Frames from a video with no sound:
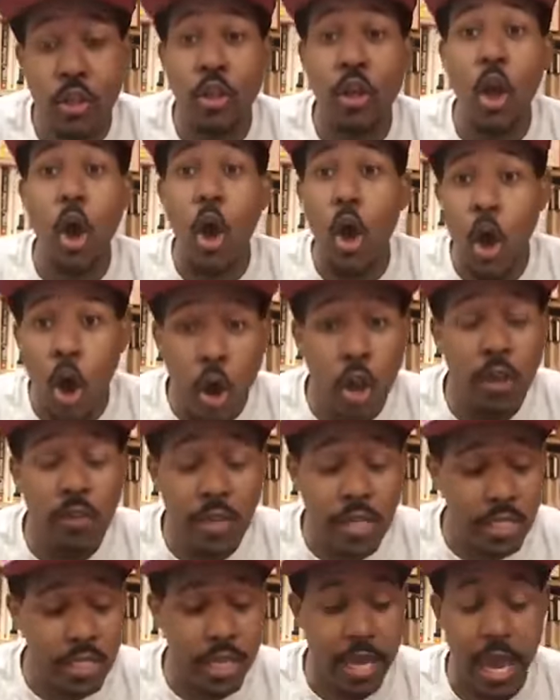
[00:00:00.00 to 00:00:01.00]
took all of
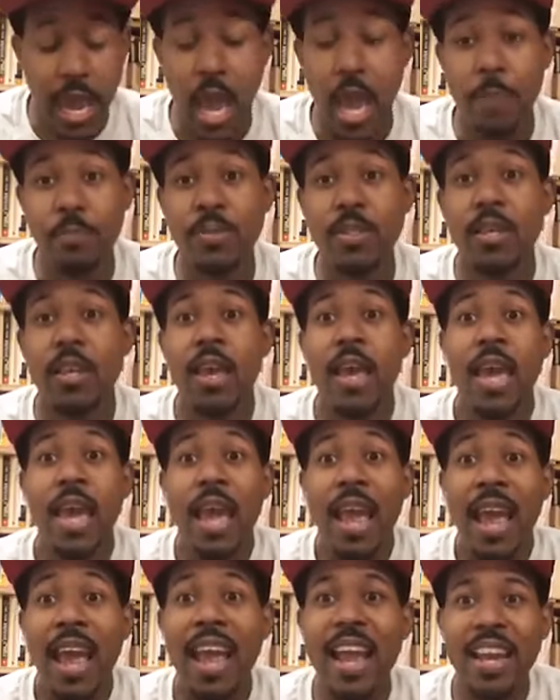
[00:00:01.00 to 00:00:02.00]
his caps
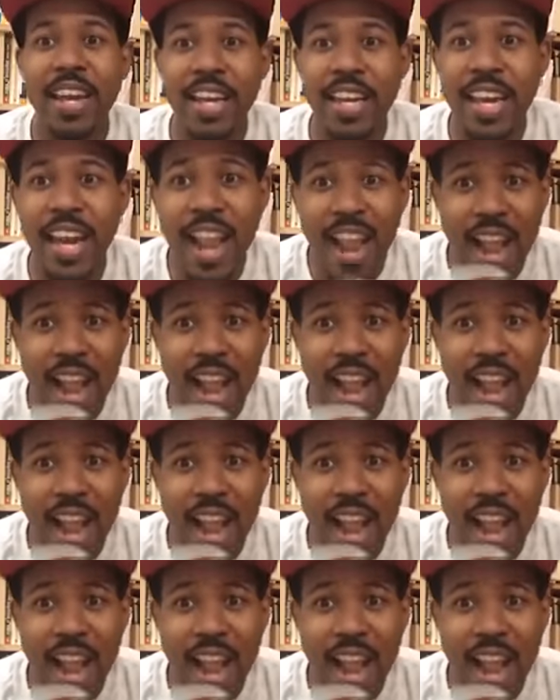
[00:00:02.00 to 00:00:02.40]
and